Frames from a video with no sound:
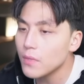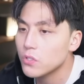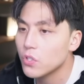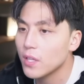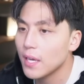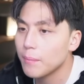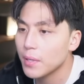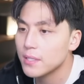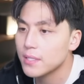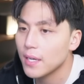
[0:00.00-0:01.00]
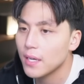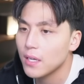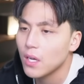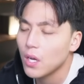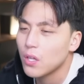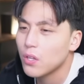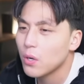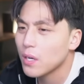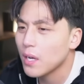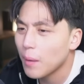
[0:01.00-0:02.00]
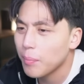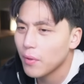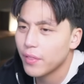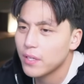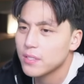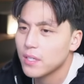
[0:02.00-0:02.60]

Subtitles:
So the game plan today, there are a couple of things that